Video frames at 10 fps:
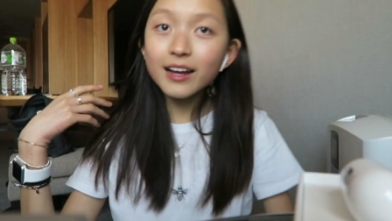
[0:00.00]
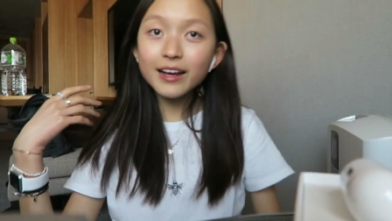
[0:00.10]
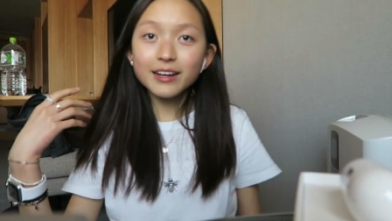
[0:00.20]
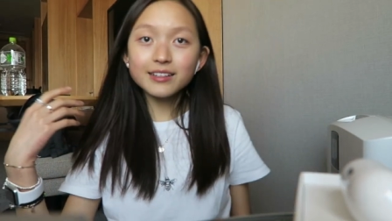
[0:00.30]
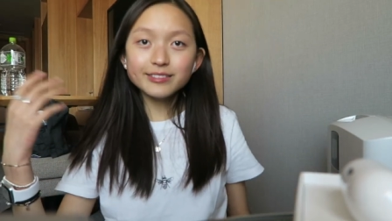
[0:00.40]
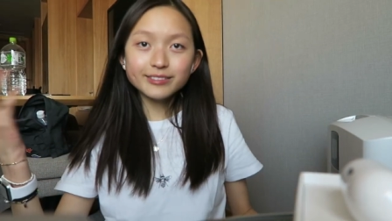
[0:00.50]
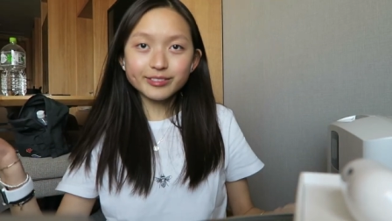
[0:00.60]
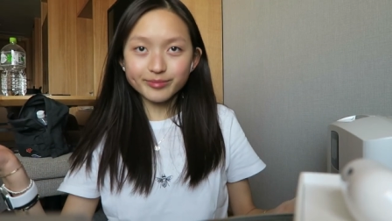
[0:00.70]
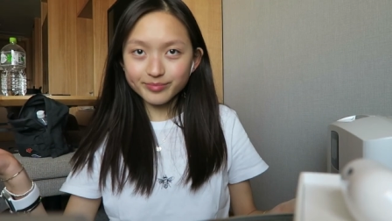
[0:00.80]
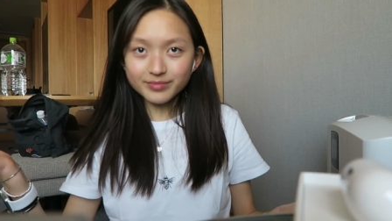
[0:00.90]

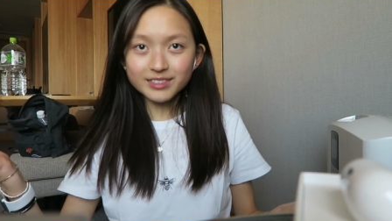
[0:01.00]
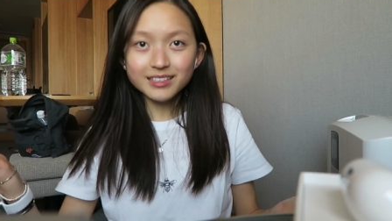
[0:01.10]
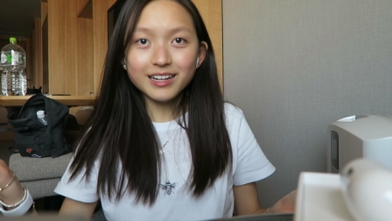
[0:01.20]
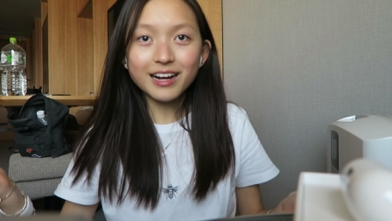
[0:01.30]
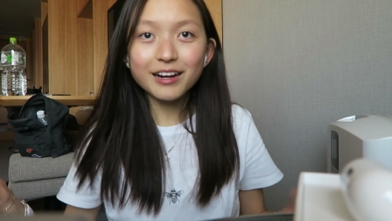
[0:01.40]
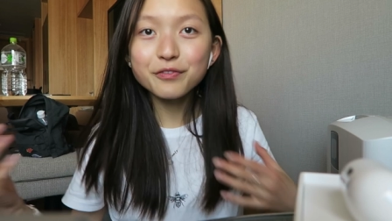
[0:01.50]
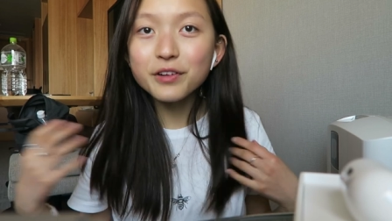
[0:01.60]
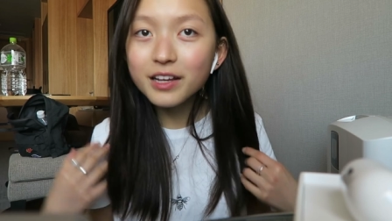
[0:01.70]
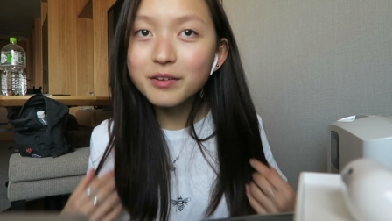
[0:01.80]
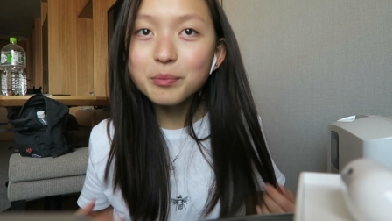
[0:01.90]
And I feel
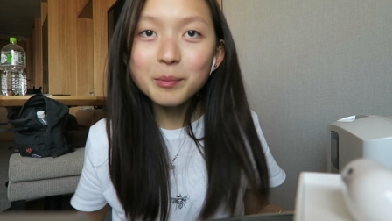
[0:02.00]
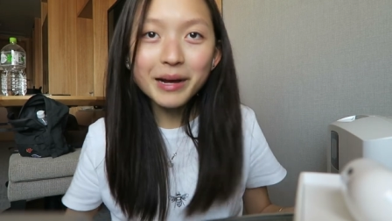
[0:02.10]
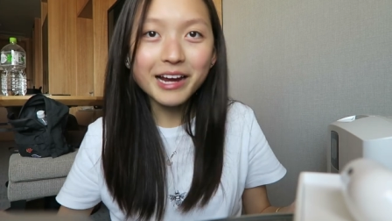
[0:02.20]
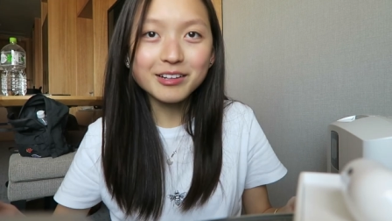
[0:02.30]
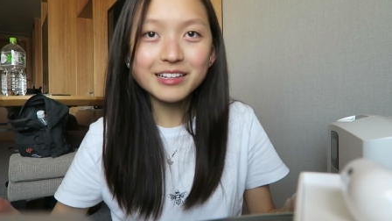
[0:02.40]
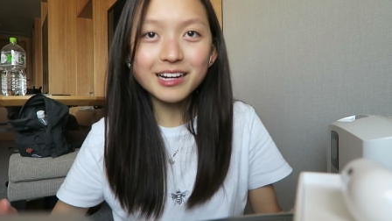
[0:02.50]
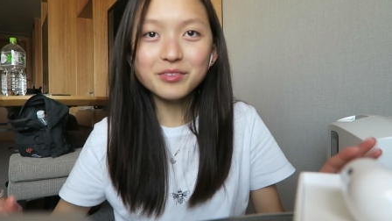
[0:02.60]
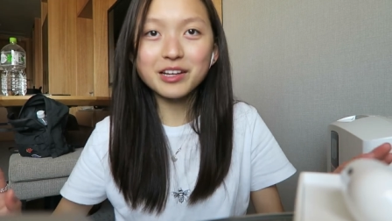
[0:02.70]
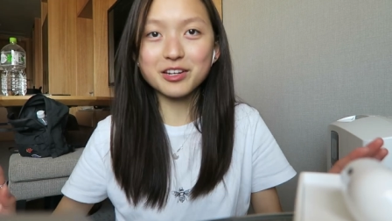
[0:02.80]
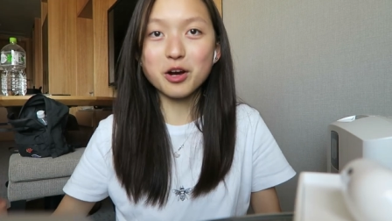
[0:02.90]
like I put my hair
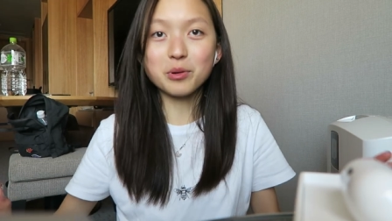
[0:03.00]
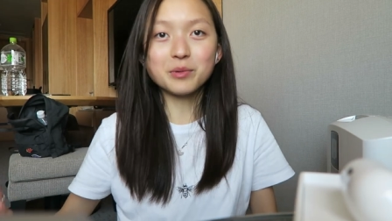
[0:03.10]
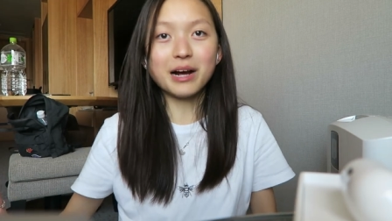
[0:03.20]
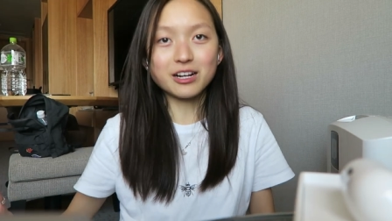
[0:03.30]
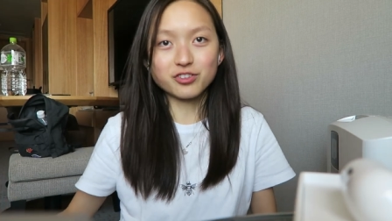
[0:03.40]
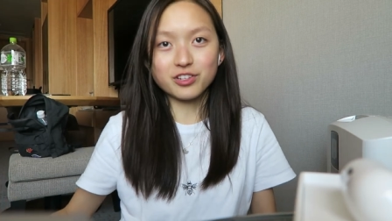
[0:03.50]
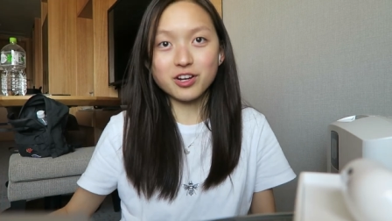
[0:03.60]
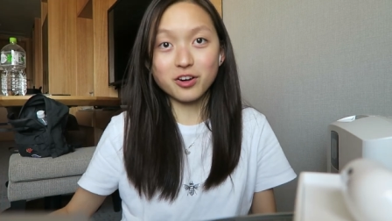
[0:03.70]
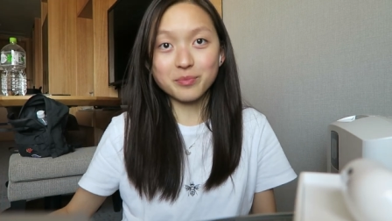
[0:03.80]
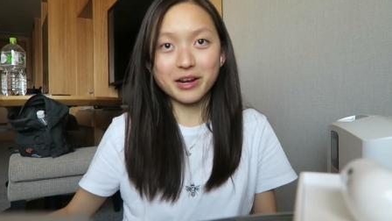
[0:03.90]
down, like no one will actually
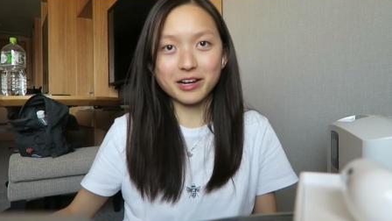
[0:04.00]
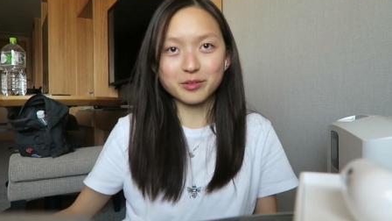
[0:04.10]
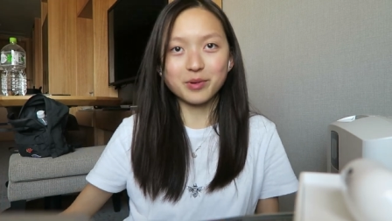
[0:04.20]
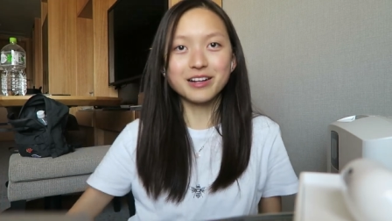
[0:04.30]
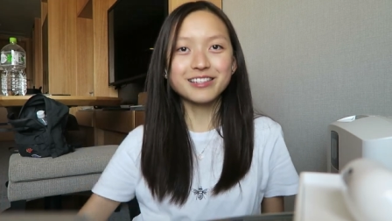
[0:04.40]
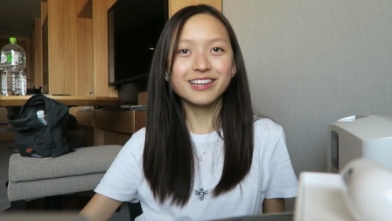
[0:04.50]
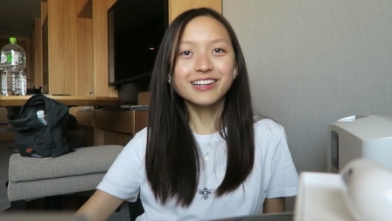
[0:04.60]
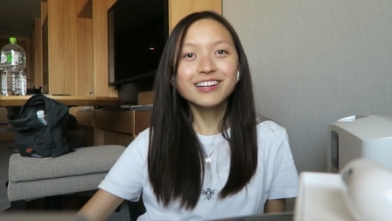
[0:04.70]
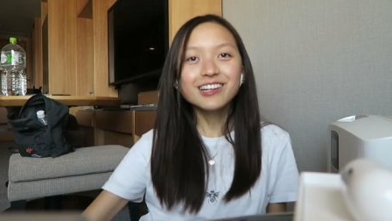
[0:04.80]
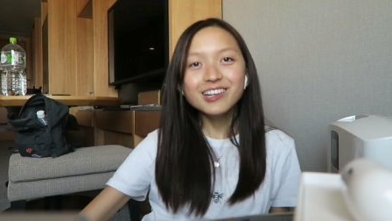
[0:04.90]
know I'm my AirPods in.
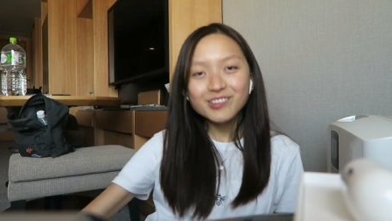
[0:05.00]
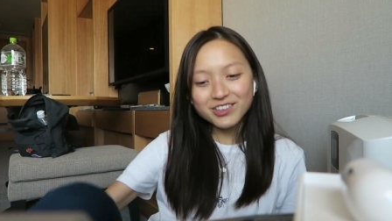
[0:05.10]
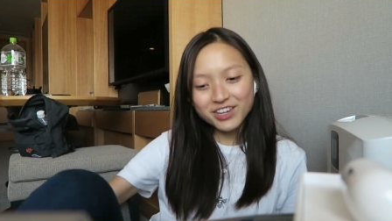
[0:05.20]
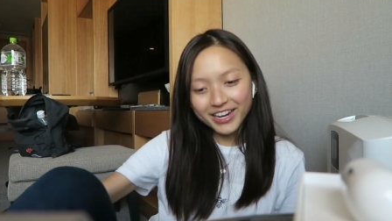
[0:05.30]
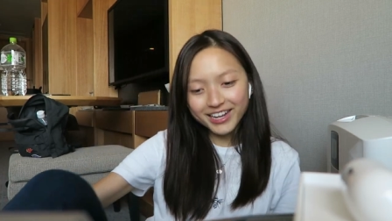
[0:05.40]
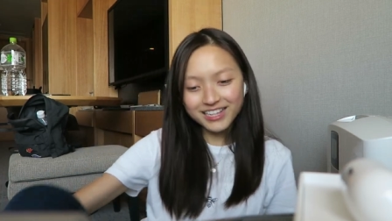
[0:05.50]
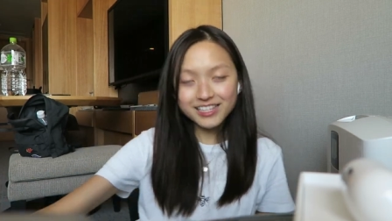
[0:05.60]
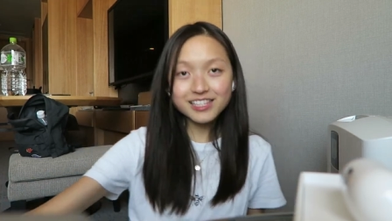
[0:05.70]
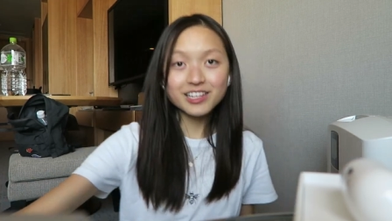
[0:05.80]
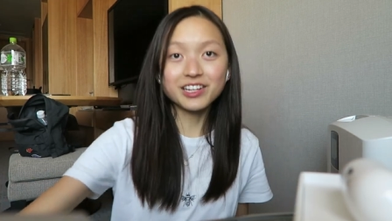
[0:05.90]
Which I guess
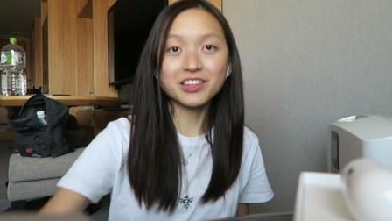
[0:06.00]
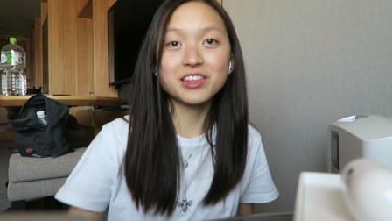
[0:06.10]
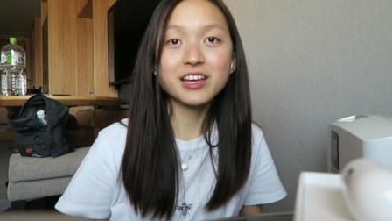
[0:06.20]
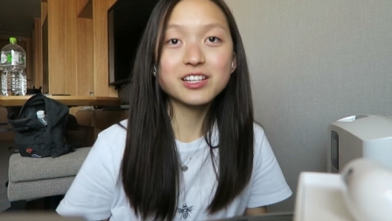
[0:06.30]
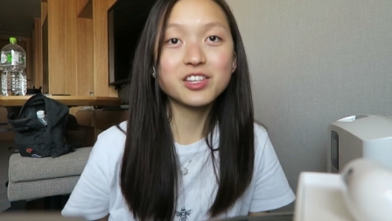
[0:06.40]
is a good thing